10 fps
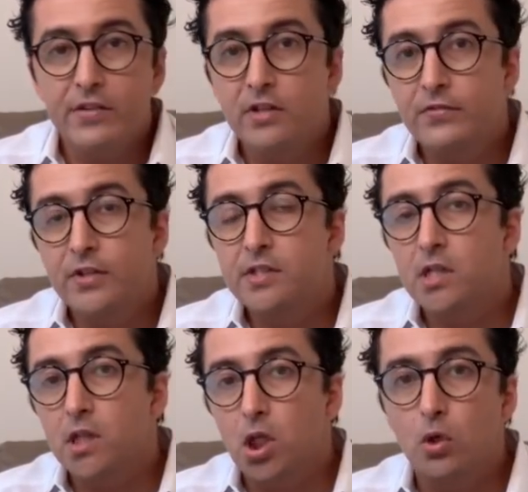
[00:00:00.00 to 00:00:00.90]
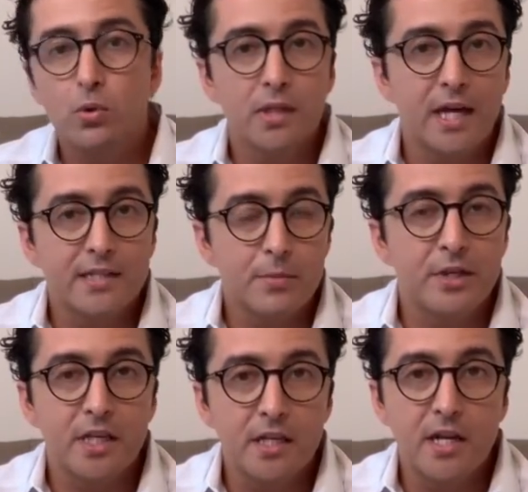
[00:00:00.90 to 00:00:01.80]
Even if it is a low
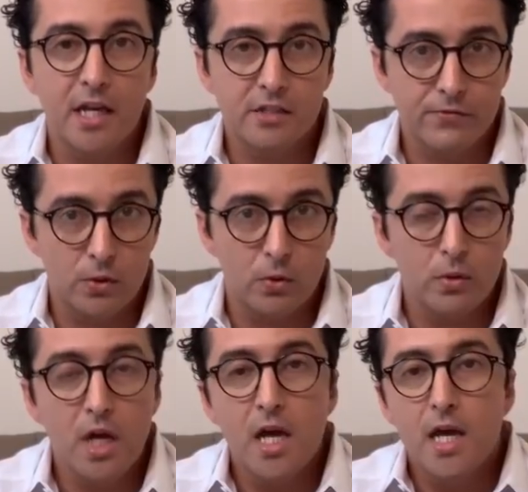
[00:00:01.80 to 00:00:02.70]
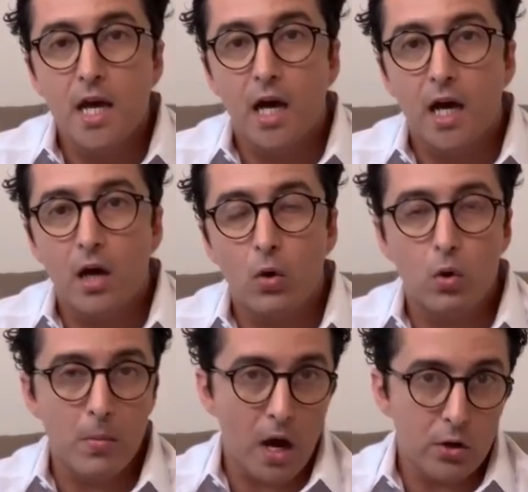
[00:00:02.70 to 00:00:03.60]
glycemic index food uh,
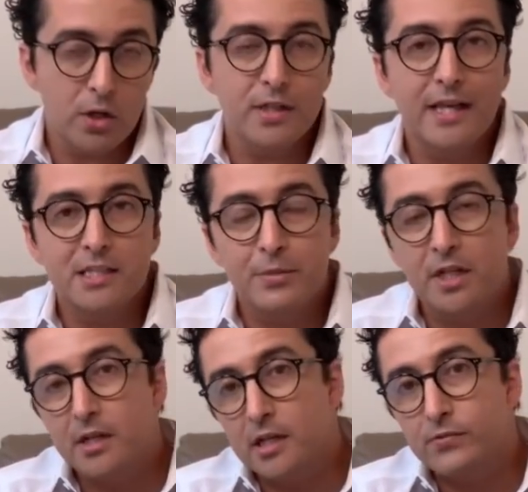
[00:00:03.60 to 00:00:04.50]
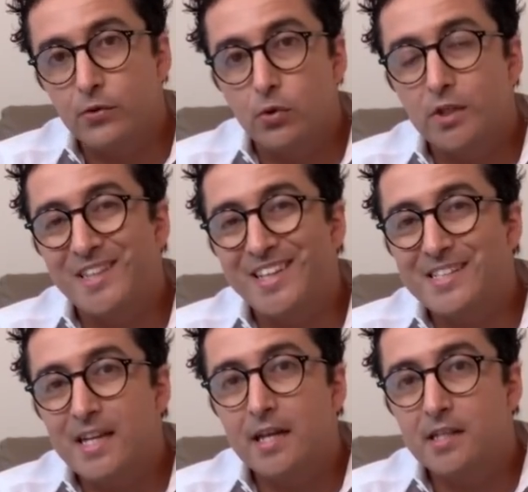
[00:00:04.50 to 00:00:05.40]
or moderate glycemic index food, that
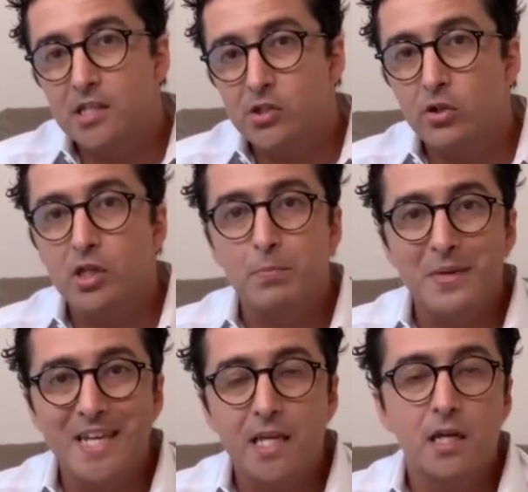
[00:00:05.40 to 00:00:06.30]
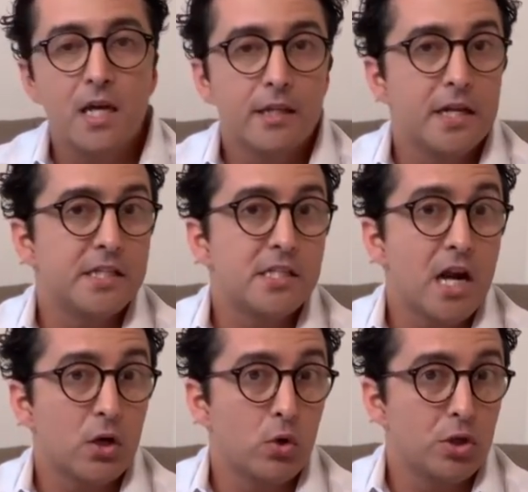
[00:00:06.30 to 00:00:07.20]
does not necessarily mean that it's not